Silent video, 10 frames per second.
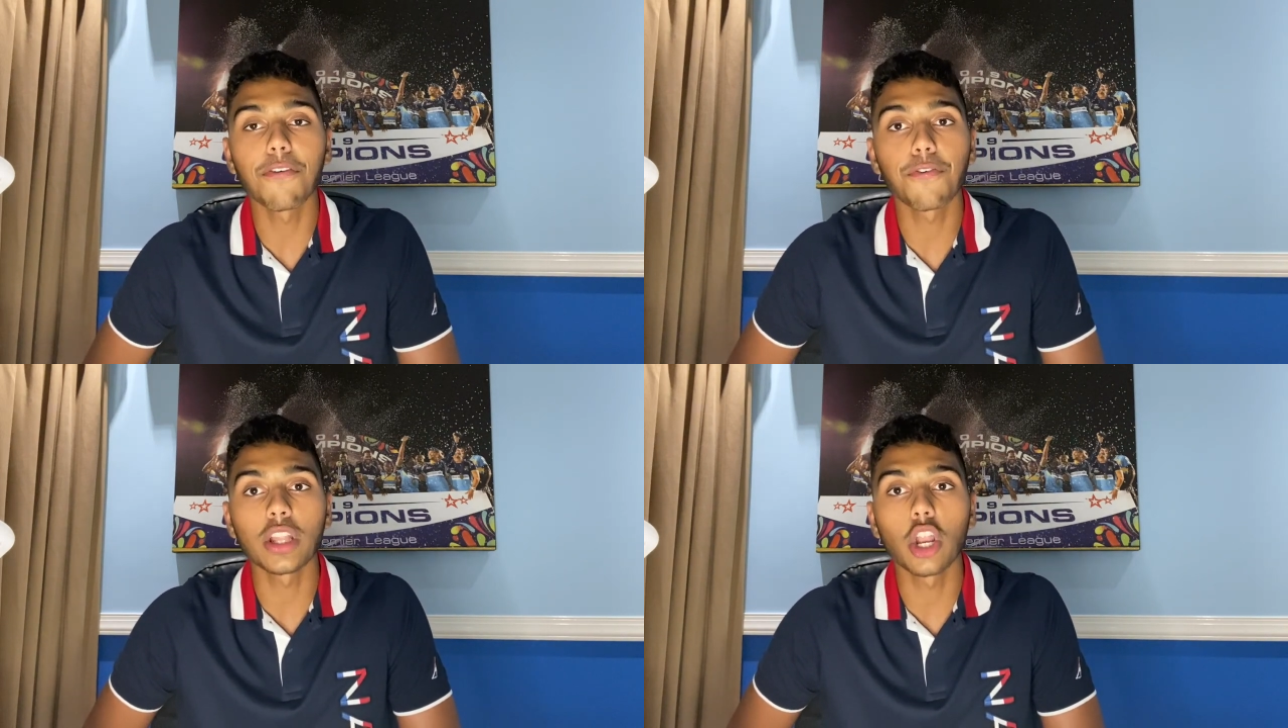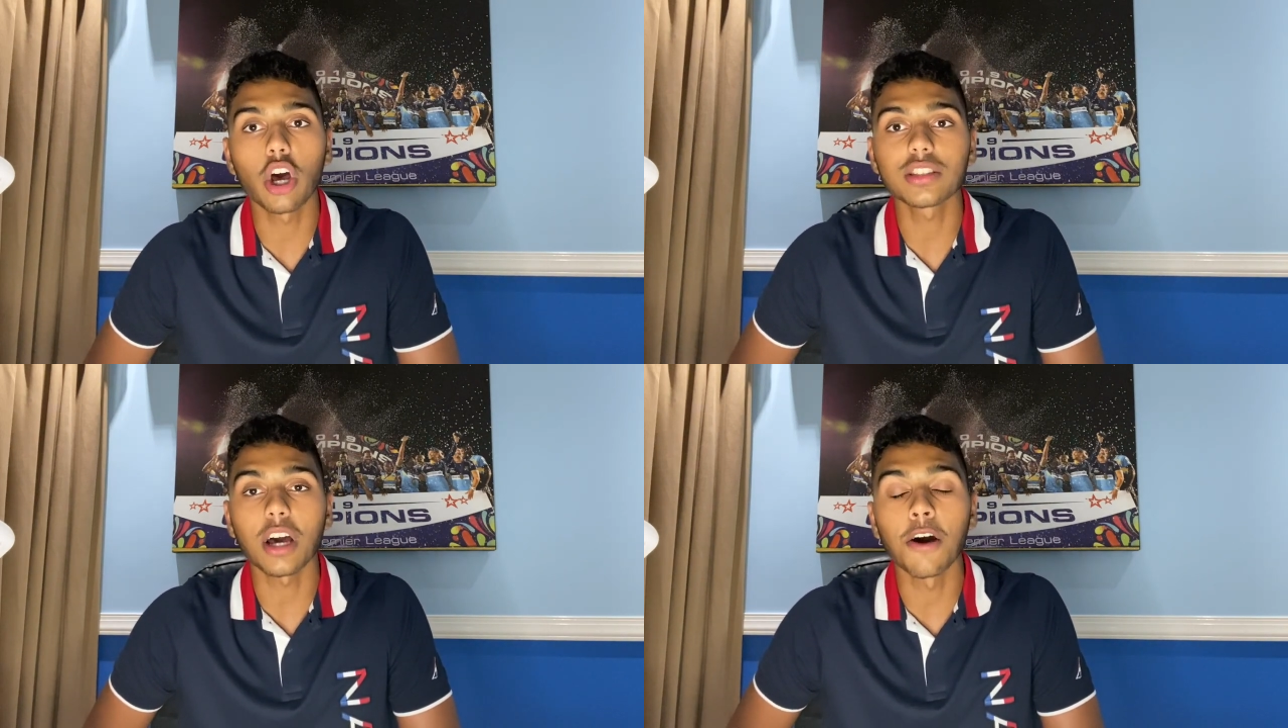for the
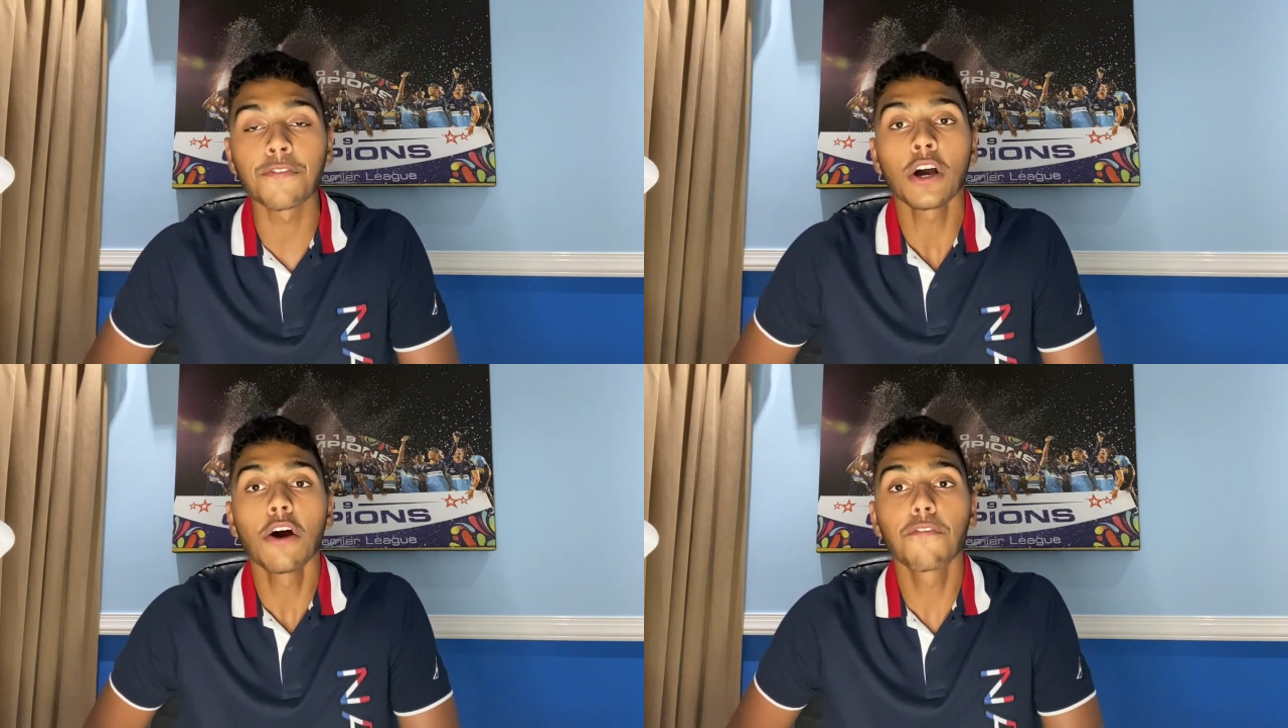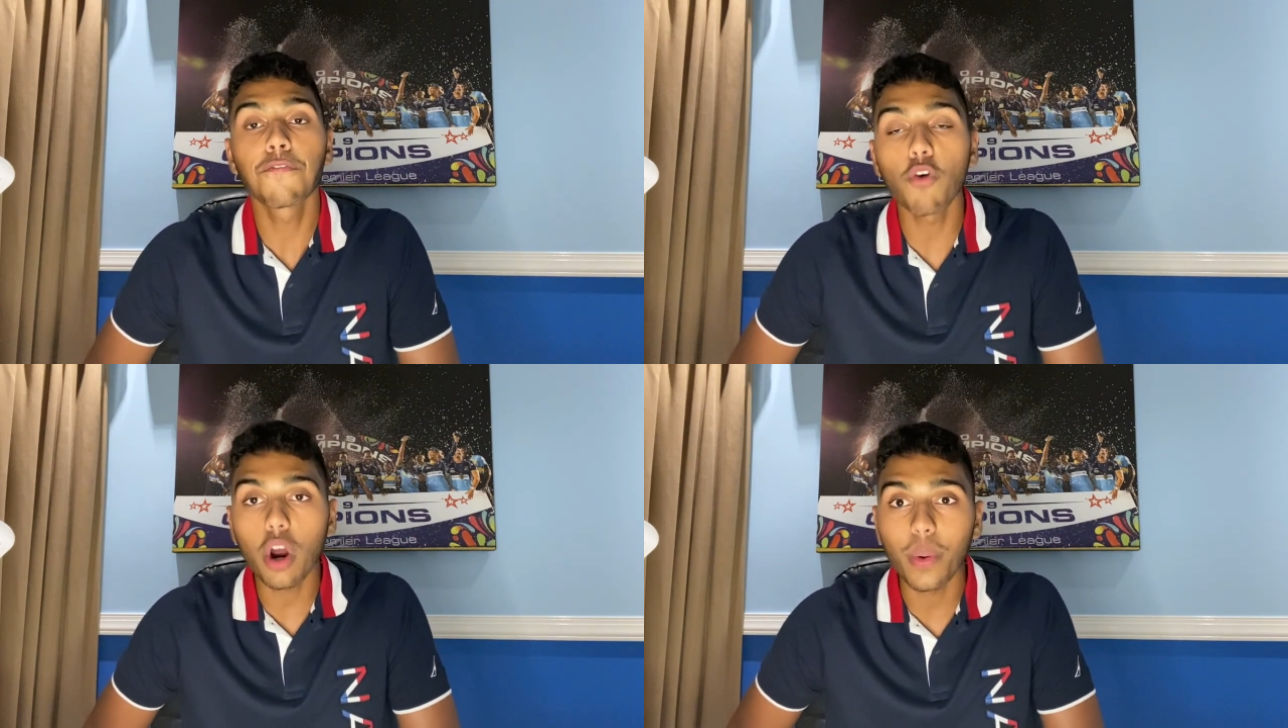loss of
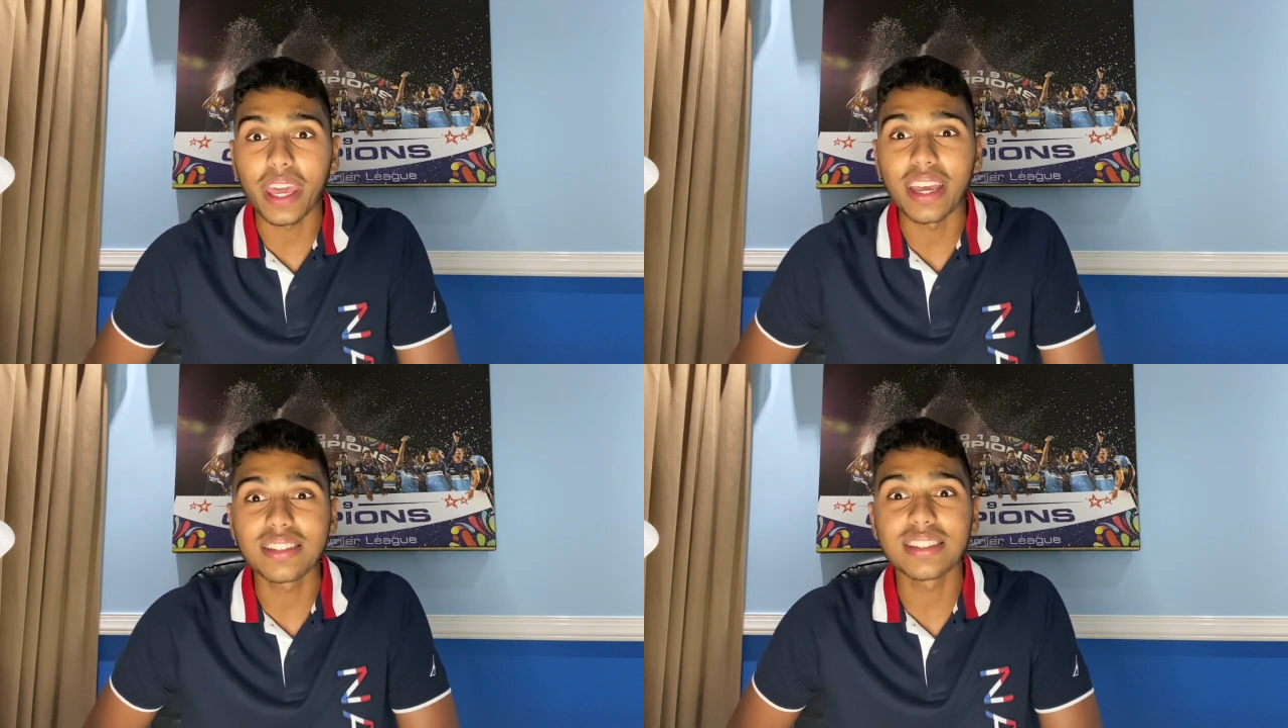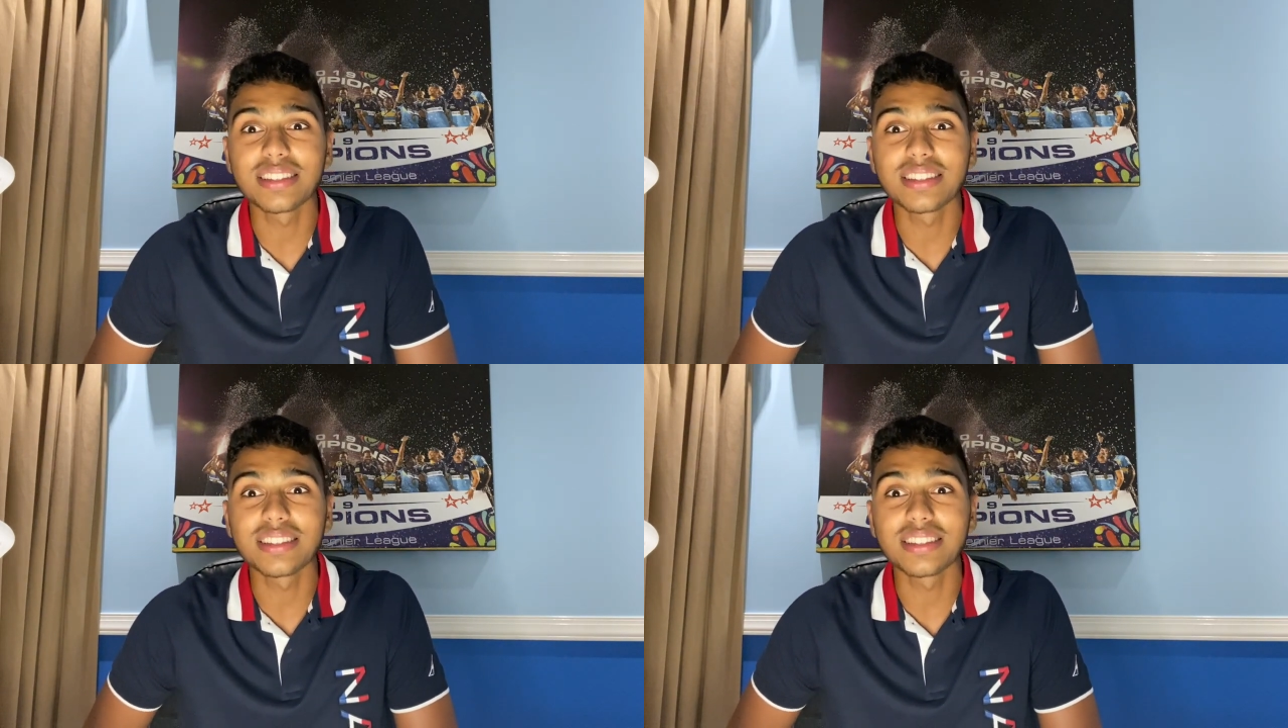four wickets,